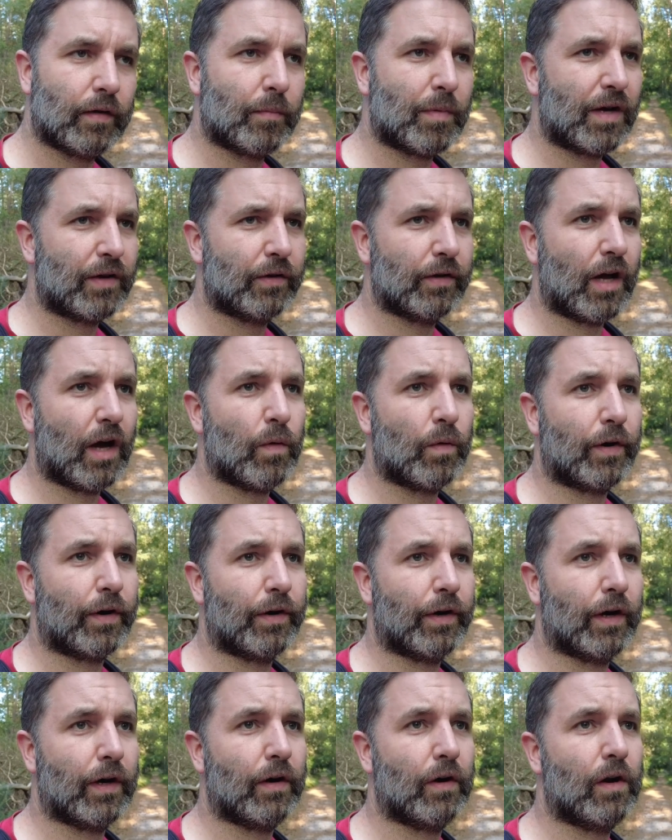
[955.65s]
about an
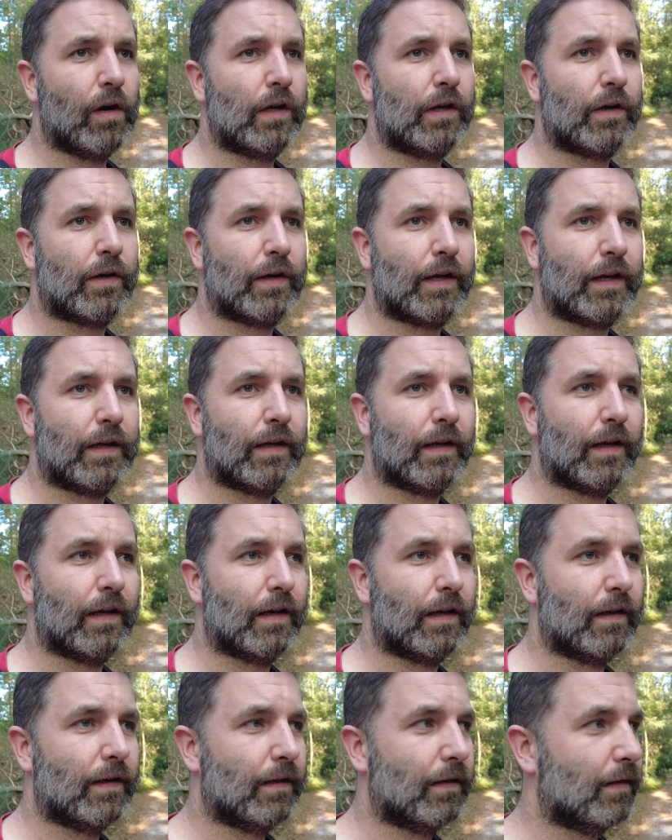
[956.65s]
hour earlier
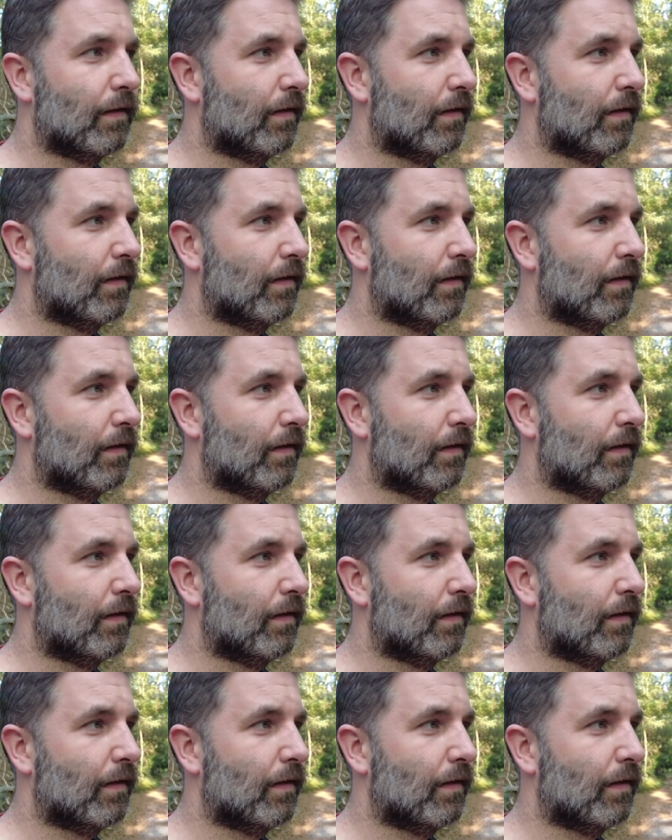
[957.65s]
than